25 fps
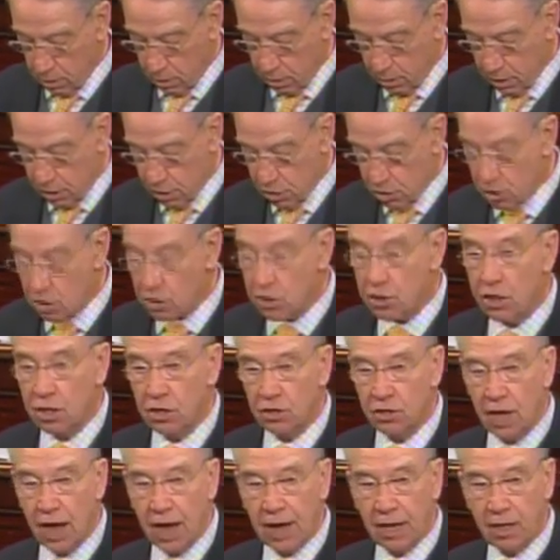This is
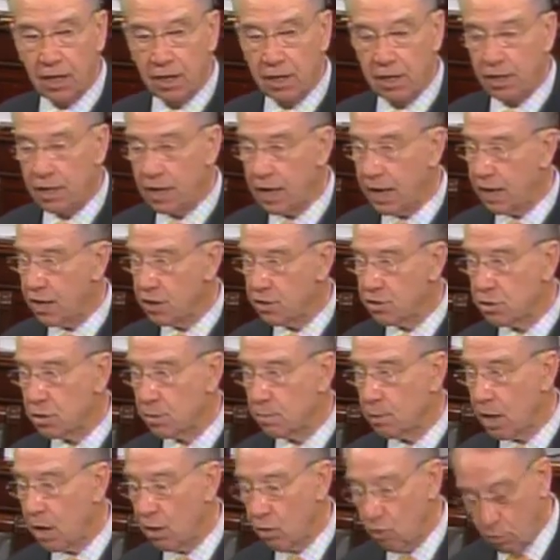exactly the case
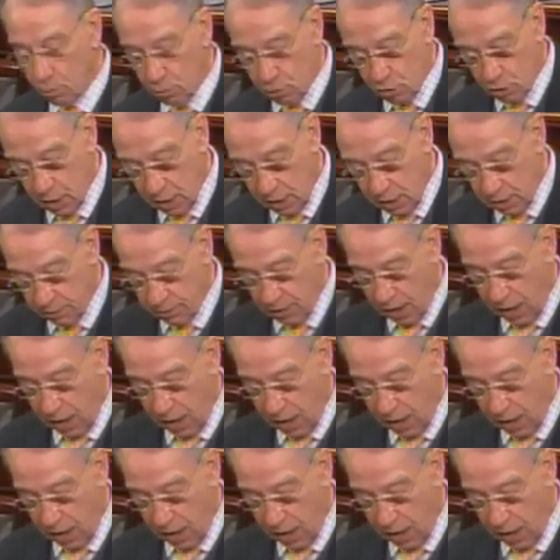in my home state of